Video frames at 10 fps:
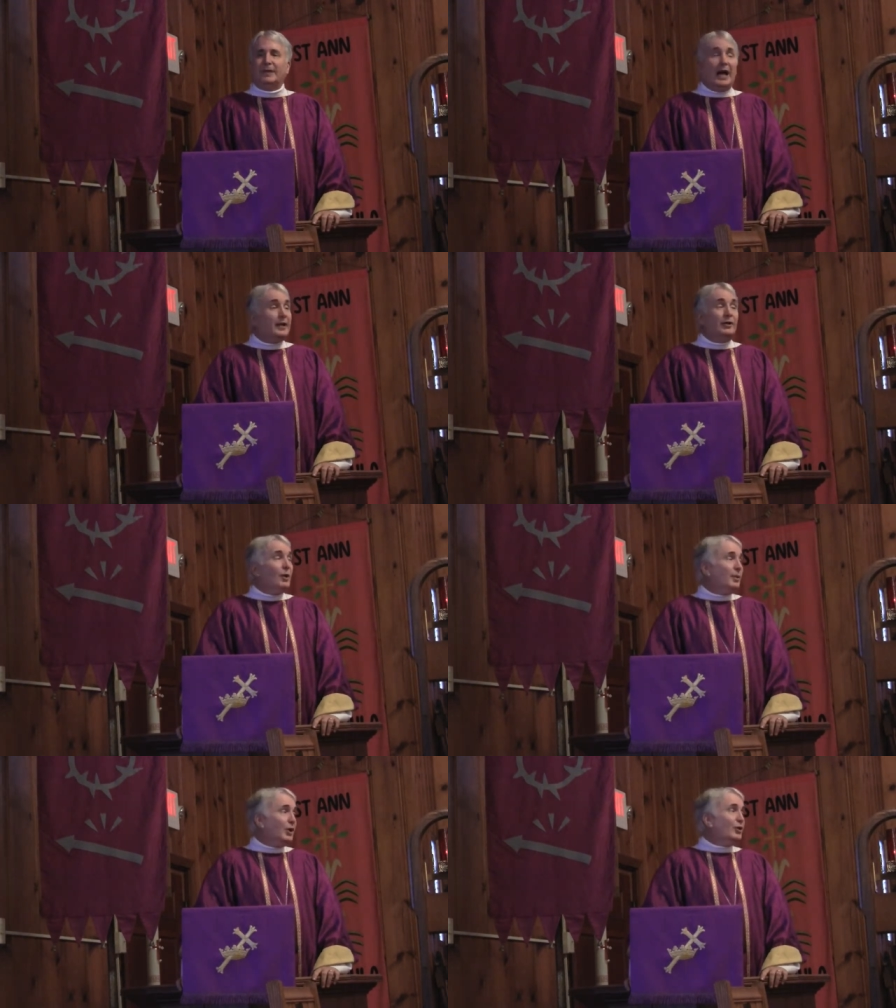I don't
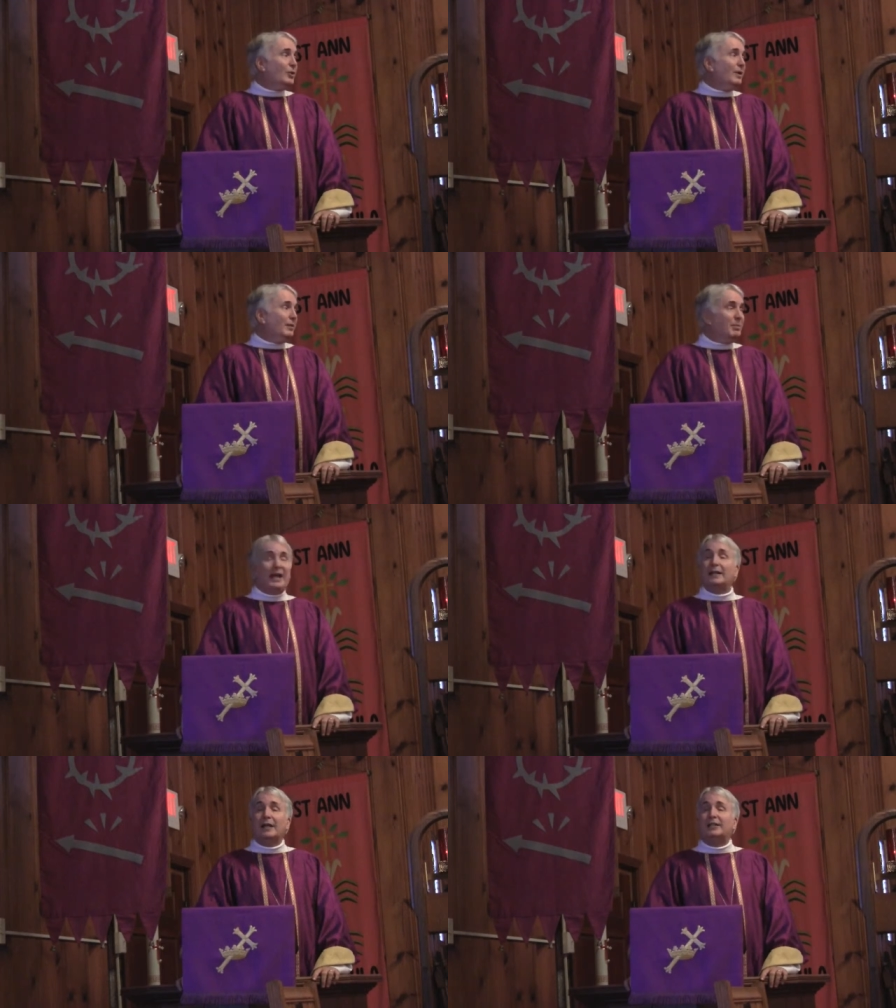know what you're doing, but
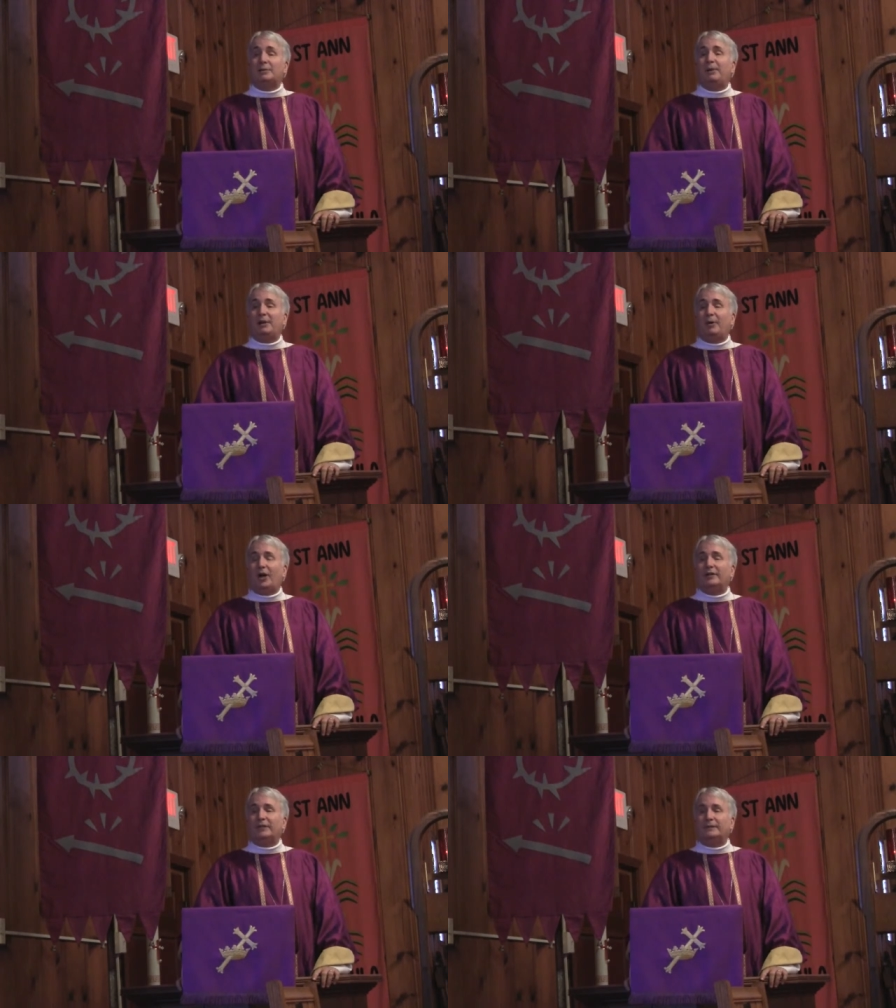I'd like to be a
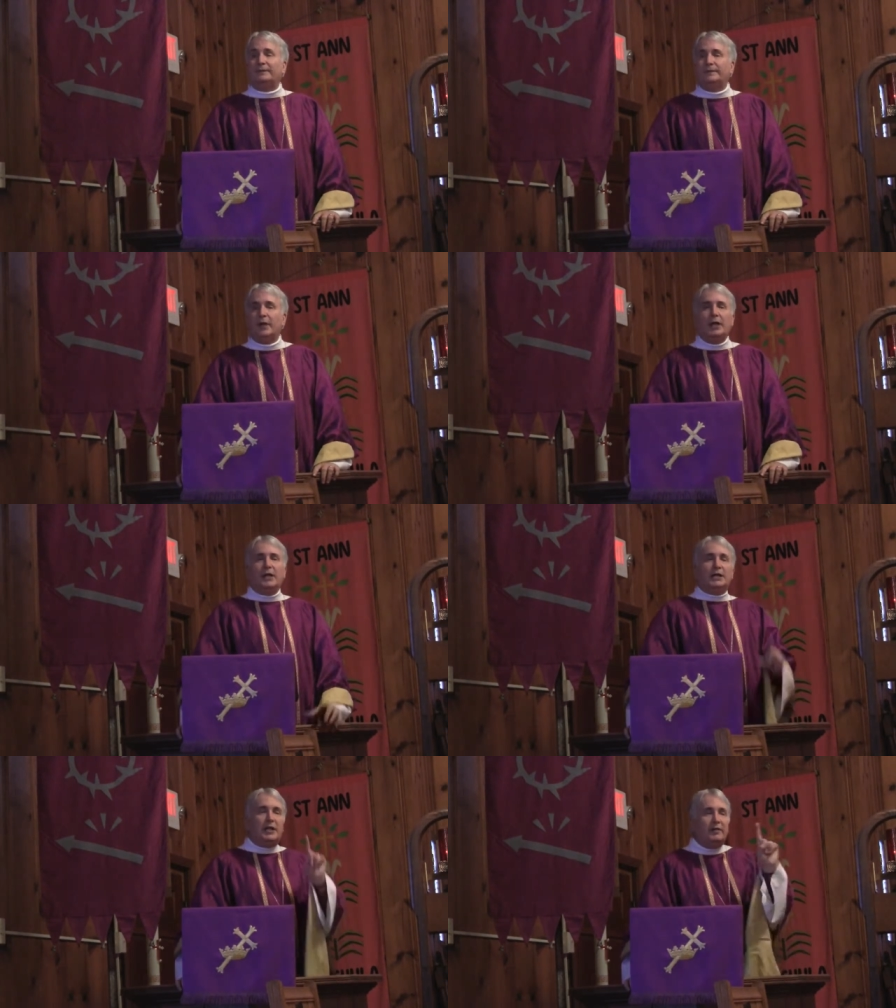part of it.
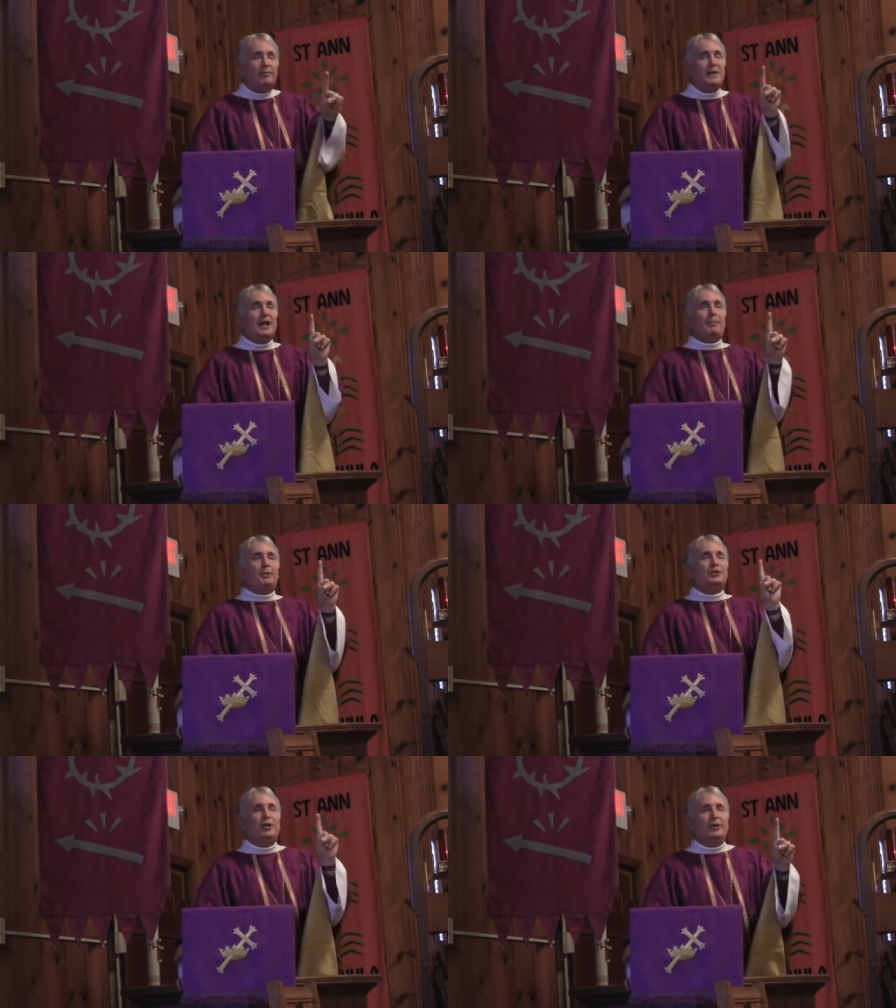Give me
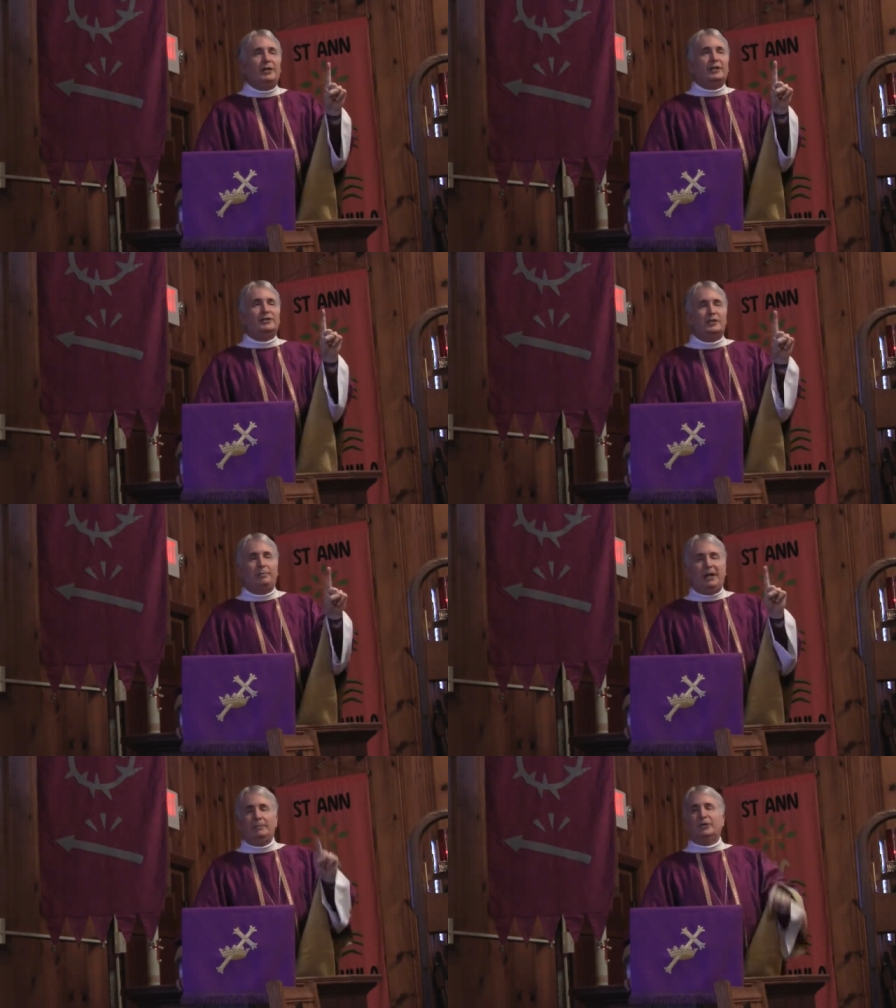opportunities to
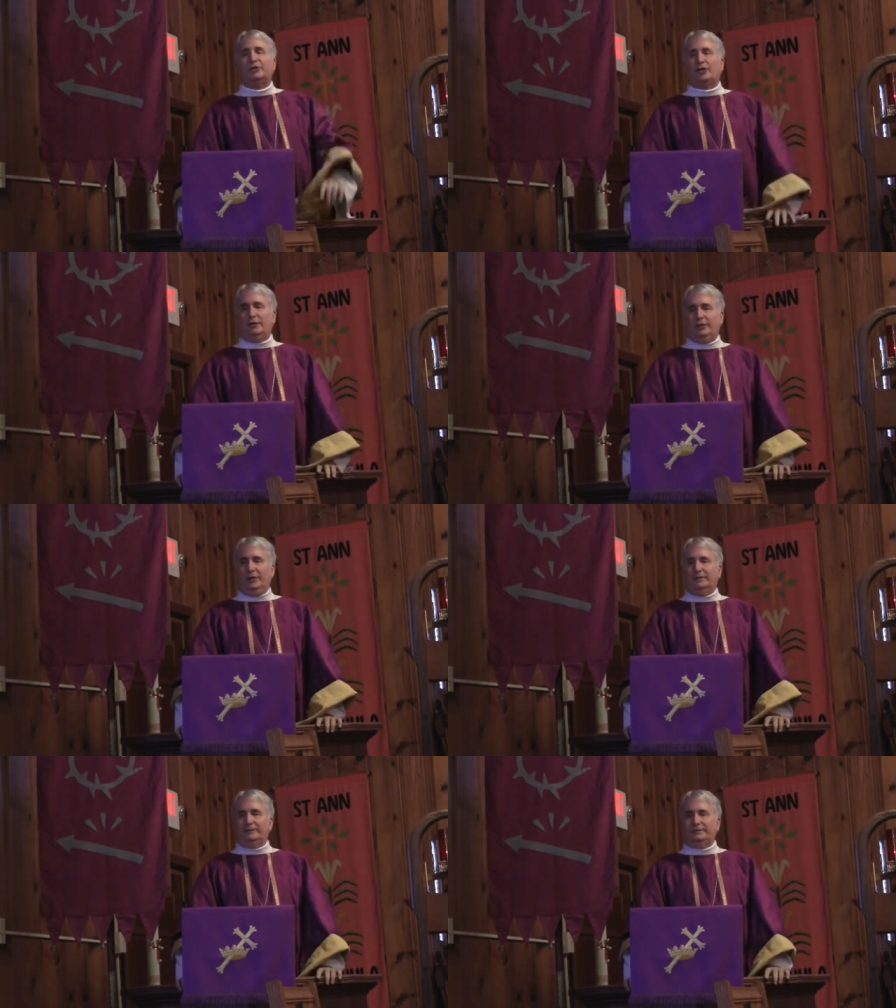be able to serve you.